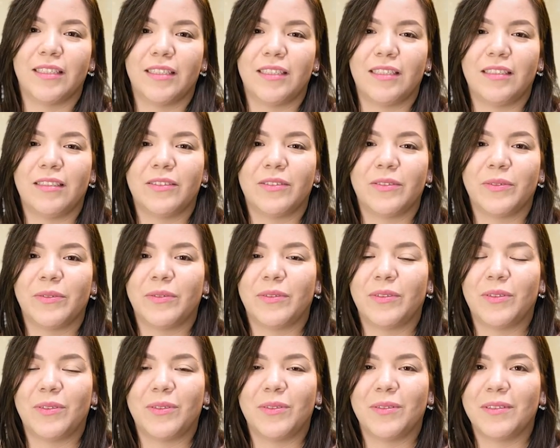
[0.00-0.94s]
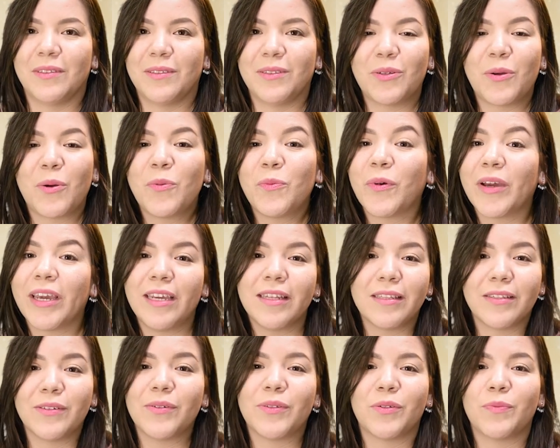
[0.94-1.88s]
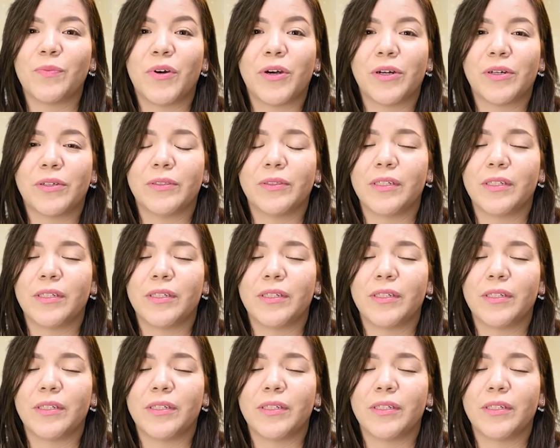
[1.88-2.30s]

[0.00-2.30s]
You know, don't wait till tomorrow,